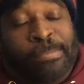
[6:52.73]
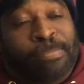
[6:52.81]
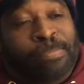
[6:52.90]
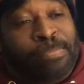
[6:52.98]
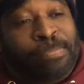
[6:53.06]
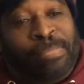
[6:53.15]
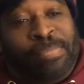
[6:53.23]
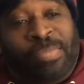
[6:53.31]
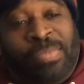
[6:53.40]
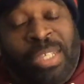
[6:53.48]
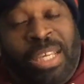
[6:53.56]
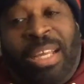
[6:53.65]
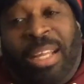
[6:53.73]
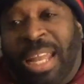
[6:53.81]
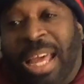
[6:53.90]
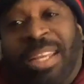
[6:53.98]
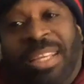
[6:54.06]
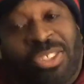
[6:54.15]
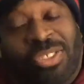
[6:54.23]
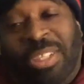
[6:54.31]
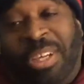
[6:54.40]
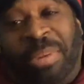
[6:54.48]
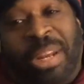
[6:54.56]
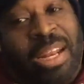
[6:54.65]
saying? Yeah, a lot of history
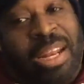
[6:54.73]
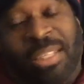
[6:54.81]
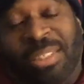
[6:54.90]
coming out of that